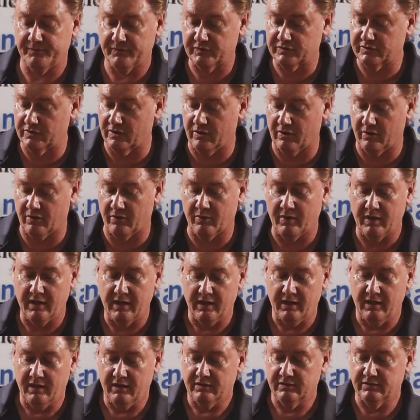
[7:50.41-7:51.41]
So
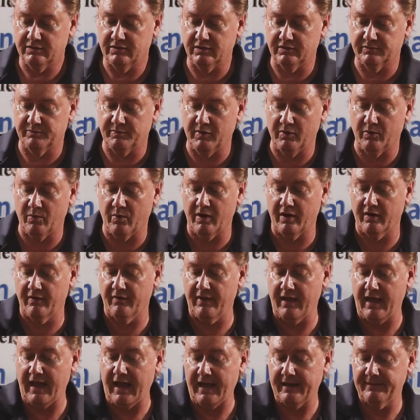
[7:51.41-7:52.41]
just be aware
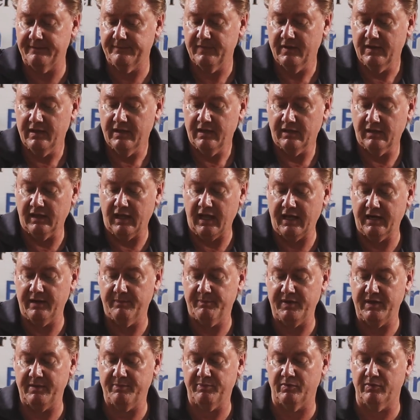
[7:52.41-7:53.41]
of that. A lot
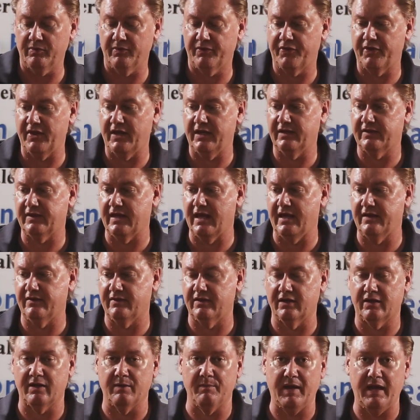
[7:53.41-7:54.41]
of people think
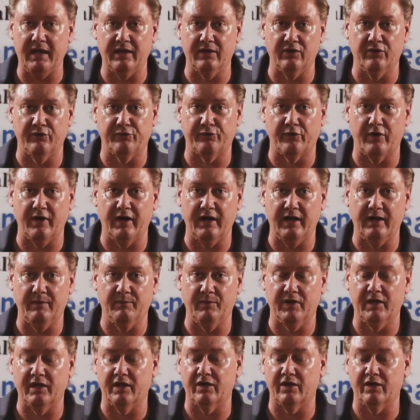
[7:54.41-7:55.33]
that the Commander frame, we